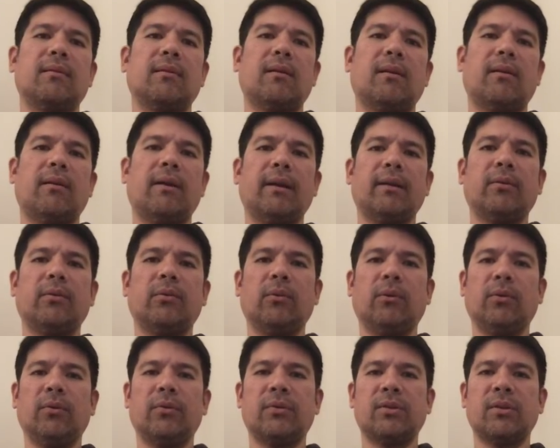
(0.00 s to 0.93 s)
All right,
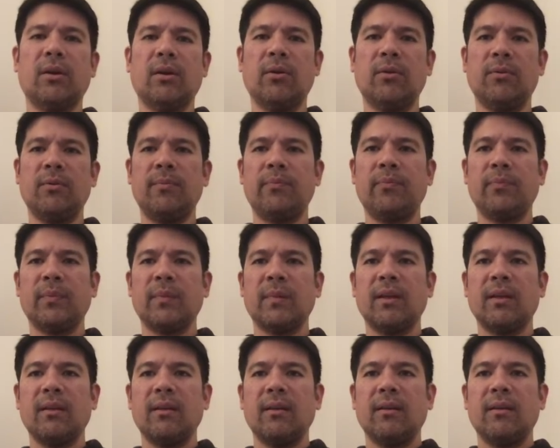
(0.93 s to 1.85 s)
cool. So I'm
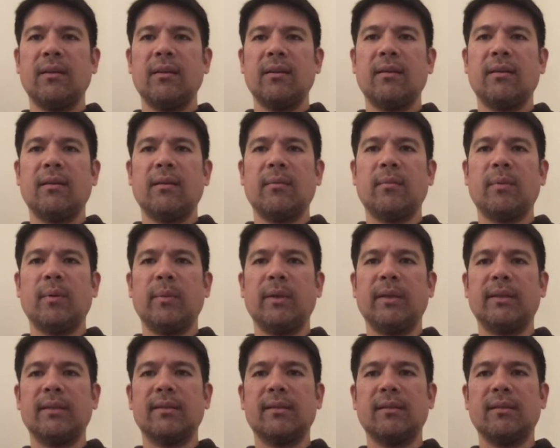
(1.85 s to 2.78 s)
going to
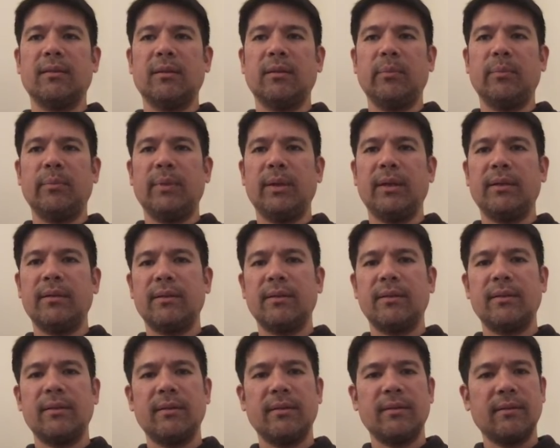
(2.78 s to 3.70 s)
make this a little
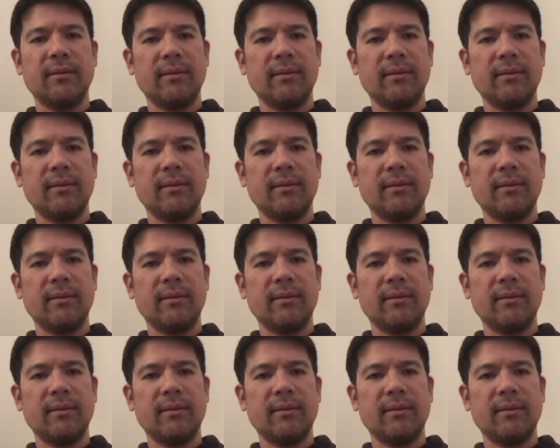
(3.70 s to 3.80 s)
bigger.